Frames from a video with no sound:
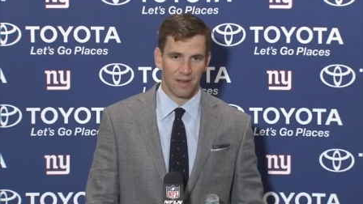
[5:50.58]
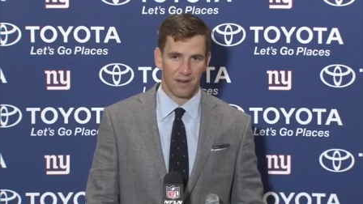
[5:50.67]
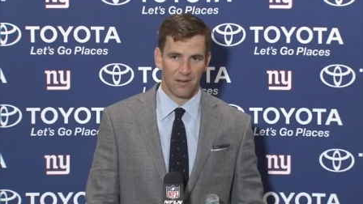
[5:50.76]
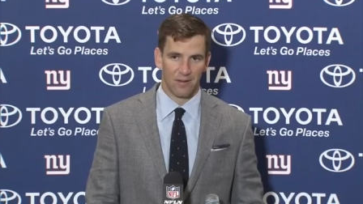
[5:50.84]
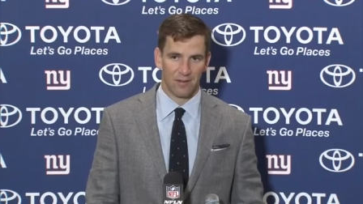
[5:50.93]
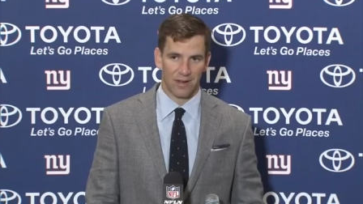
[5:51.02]
you
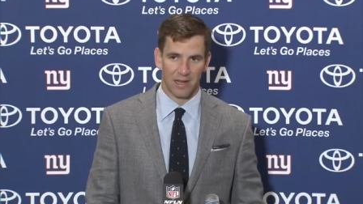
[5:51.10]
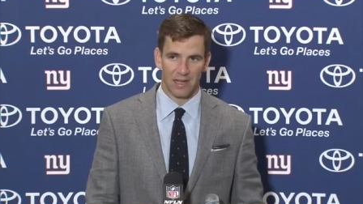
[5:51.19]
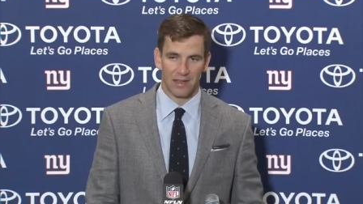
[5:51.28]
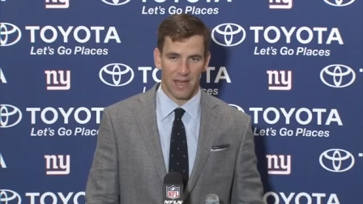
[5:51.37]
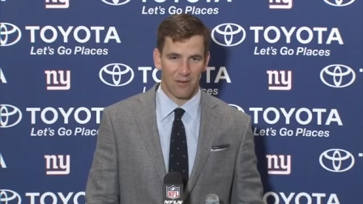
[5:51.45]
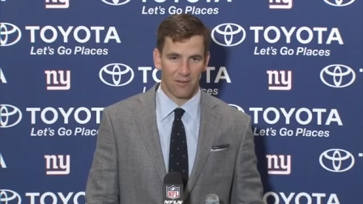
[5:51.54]
know, he went and
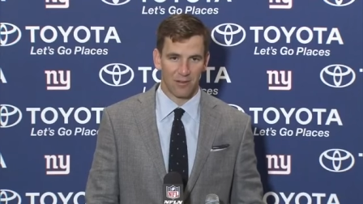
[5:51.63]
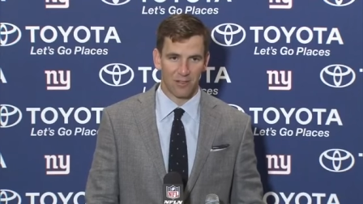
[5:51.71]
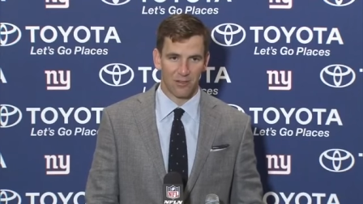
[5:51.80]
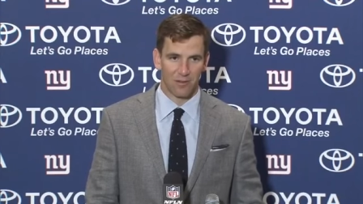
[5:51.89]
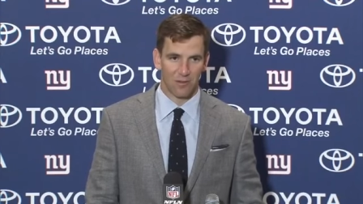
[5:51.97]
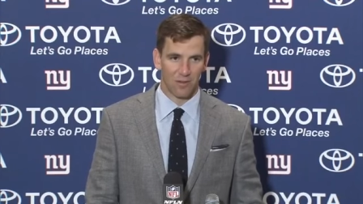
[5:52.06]
got that one.
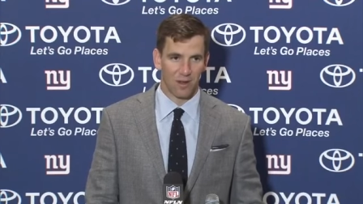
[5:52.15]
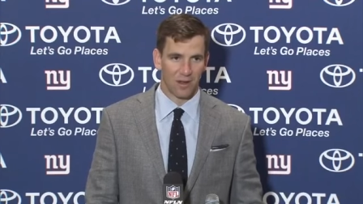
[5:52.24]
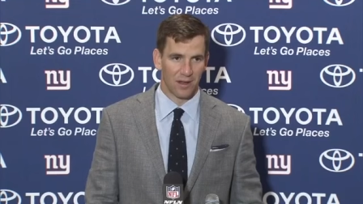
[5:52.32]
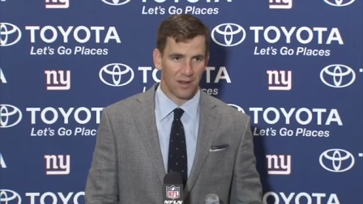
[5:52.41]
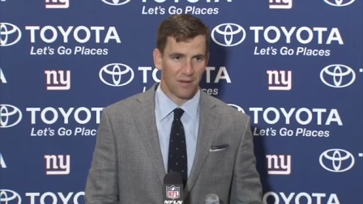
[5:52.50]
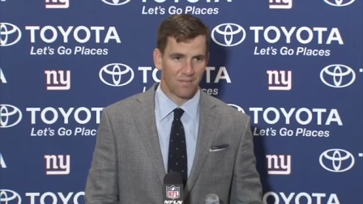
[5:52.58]

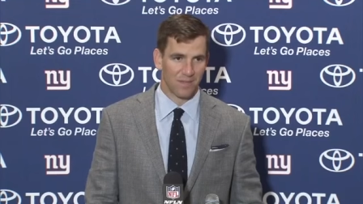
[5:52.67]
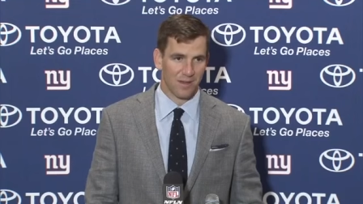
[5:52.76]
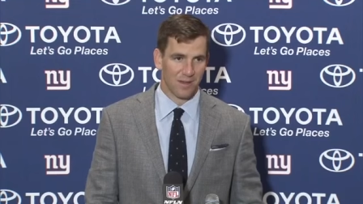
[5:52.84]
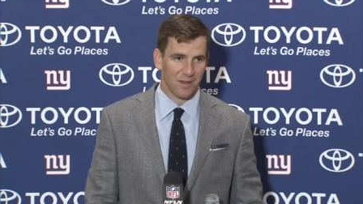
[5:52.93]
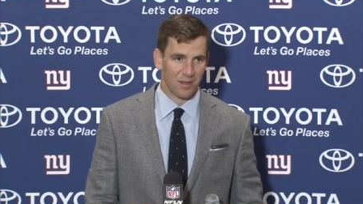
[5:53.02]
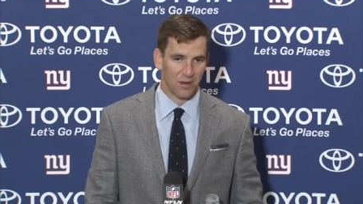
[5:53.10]
So,
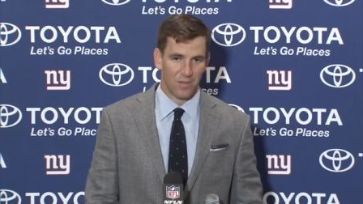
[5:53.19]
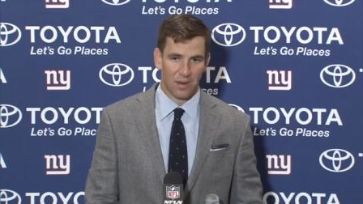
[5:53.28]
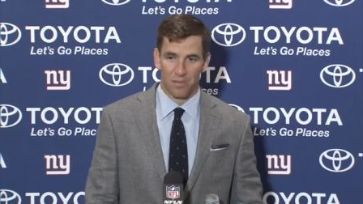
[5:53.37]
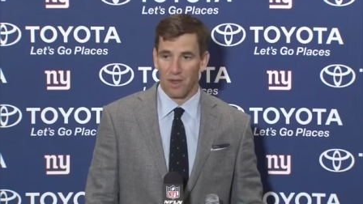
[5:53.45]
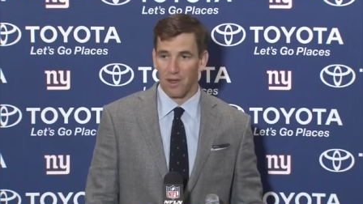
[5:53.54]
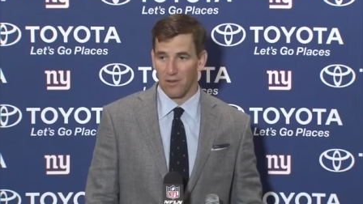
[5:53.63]
you know,
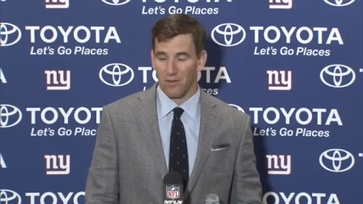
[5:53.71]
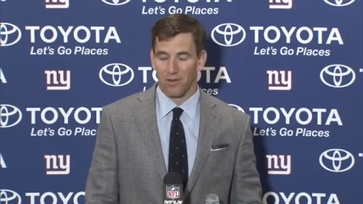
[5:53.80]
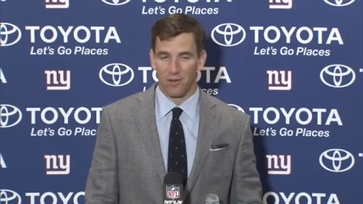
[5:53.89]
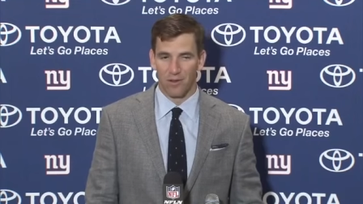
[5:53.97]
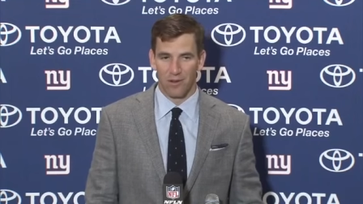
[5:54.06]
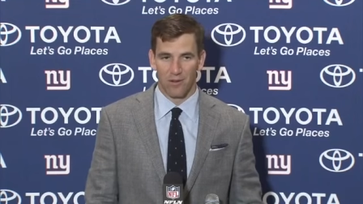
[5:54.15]
big play
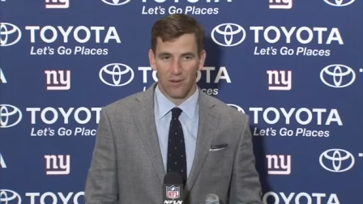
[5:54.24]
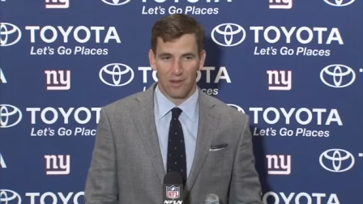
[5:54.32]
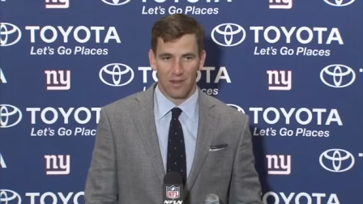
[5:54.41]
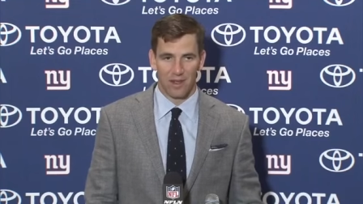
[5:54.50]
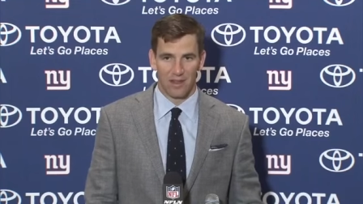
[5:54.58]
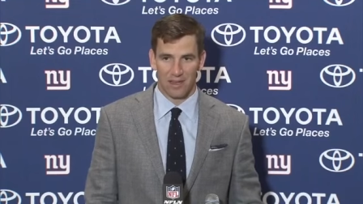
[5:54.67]

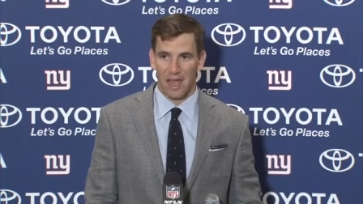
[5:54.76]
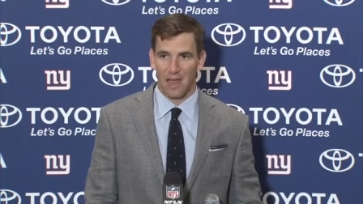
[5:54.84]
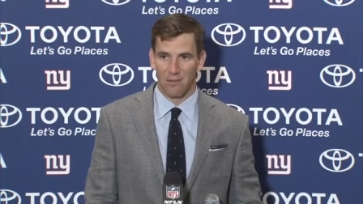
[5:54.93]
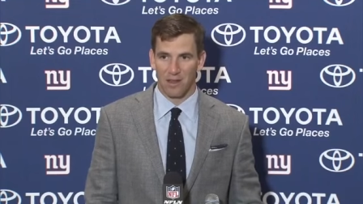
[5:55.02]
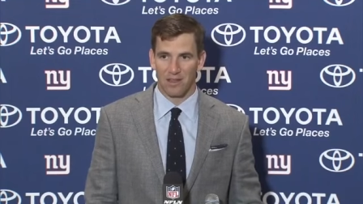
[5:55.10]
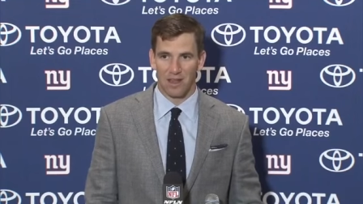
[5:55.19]
in the
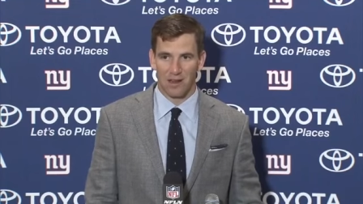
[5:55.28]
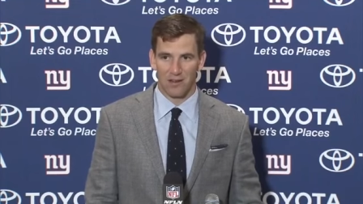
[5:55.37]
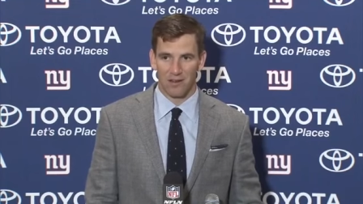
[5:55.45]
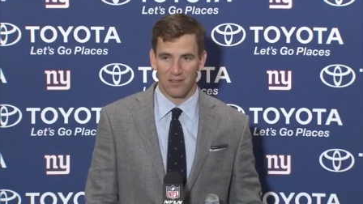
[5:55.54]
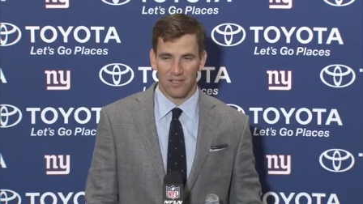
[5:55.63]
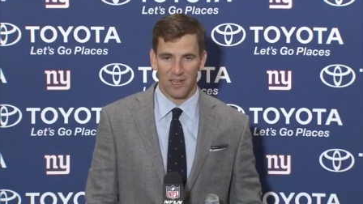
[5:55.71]
game right
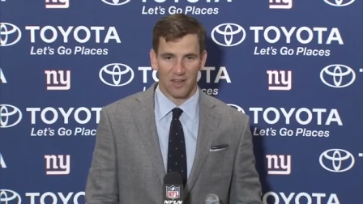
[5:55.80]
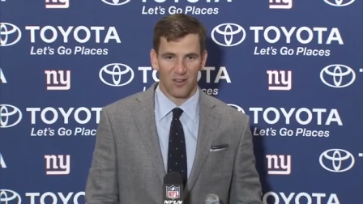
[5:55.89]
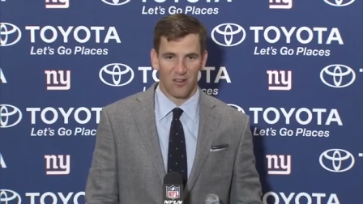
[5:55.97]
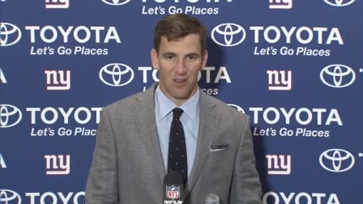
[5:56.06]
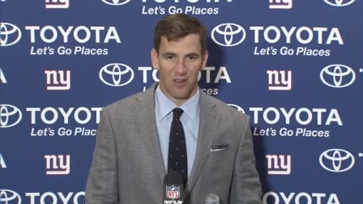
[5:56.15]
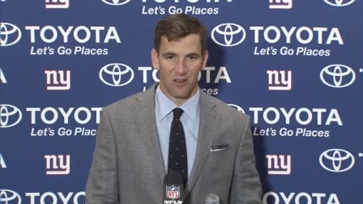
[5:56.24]
there, a second
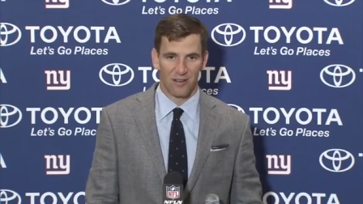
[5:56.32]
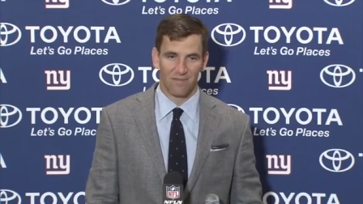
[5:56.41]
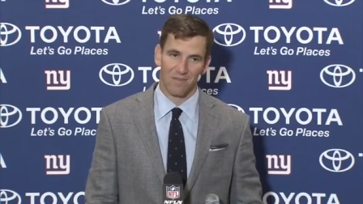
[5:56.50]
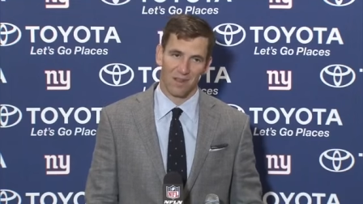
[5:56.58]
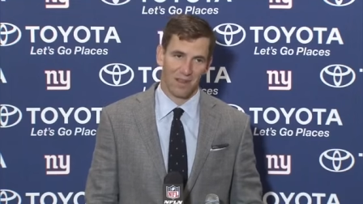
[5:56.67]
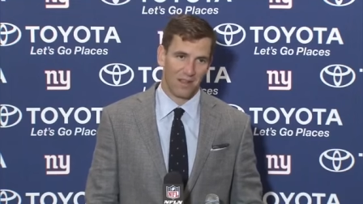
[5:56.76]
and long,
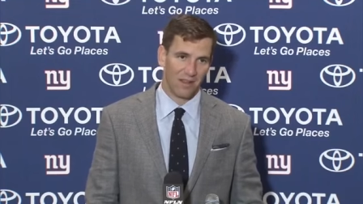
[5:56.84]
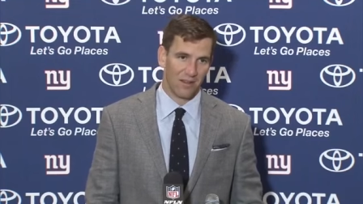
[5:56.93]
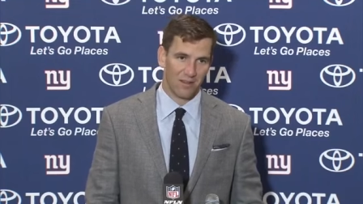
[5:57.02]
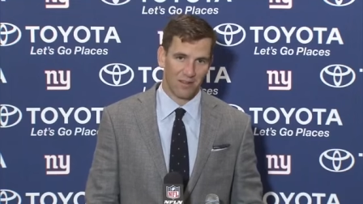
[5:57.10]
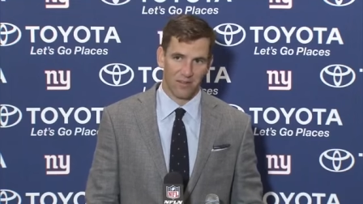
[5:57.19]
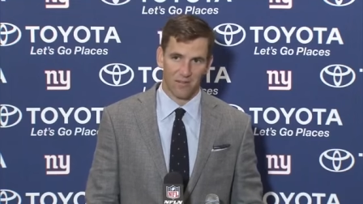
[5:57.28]
and,
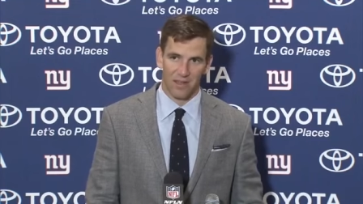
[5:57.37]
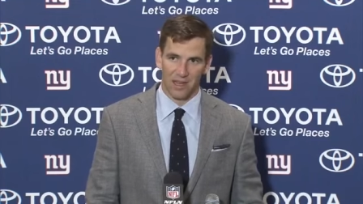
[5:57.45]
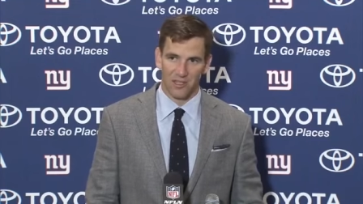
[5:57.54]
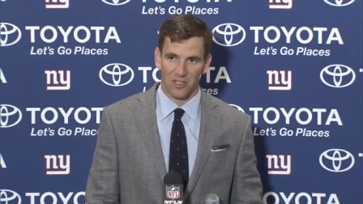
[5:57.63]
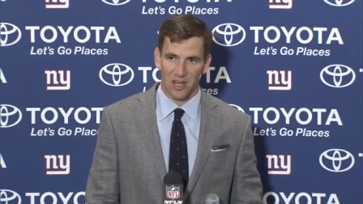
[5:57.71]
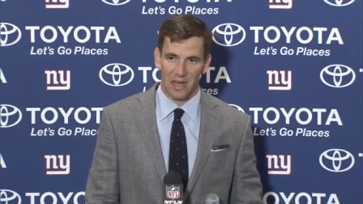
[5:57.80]
you know, to
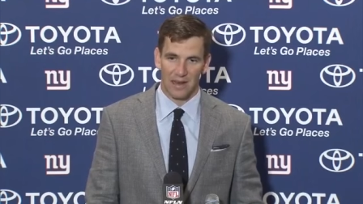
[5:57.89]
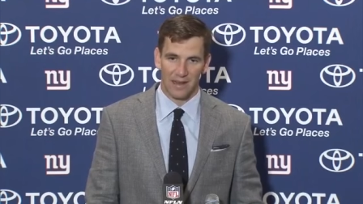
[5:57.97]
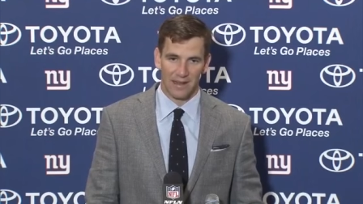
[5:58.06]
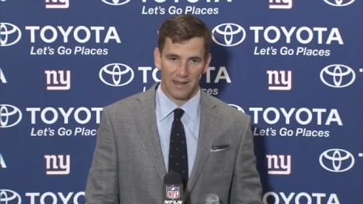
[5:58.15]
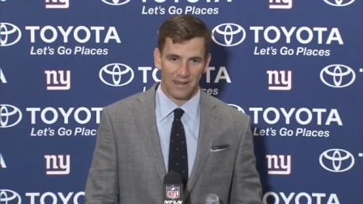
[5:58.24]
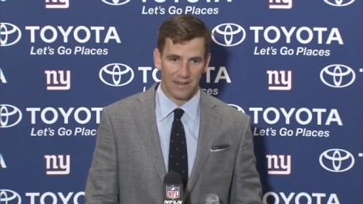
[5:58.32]
take a shot
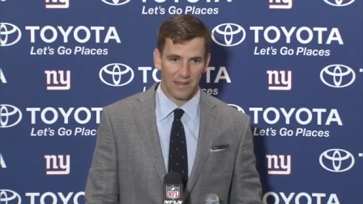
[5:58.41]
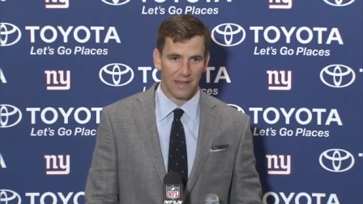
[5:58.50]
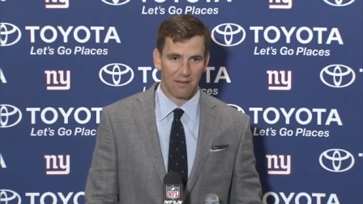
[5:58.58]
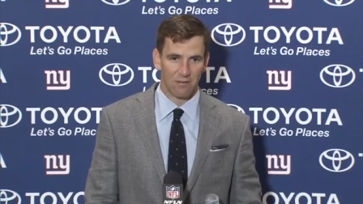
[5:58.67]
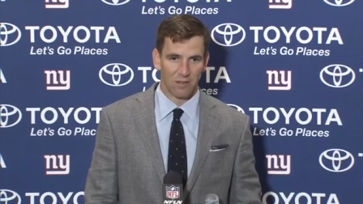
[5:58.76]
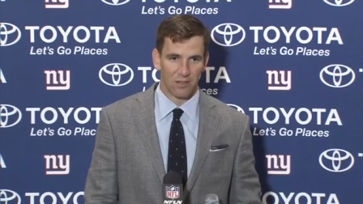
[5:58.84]
and to
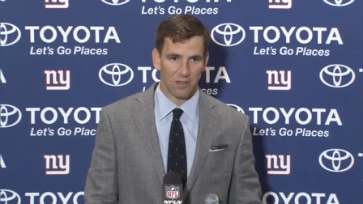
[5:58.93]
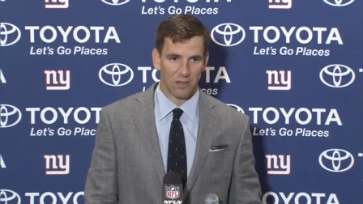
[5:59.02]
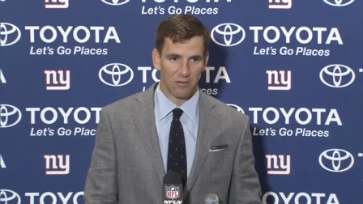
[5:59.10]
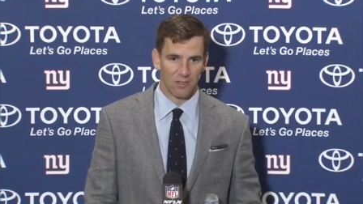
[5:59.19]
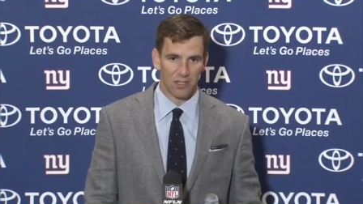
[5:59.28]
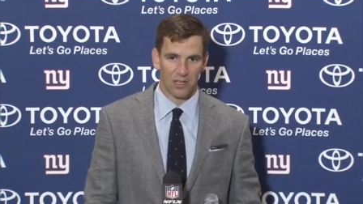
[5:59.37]
hit it was
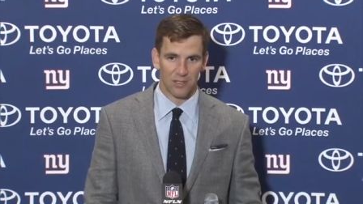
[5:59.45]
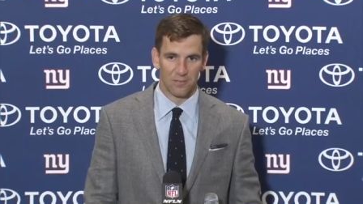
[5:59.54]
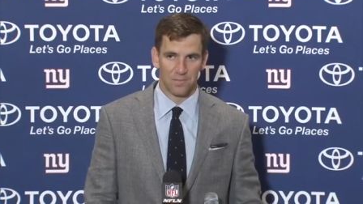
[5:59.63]
nice.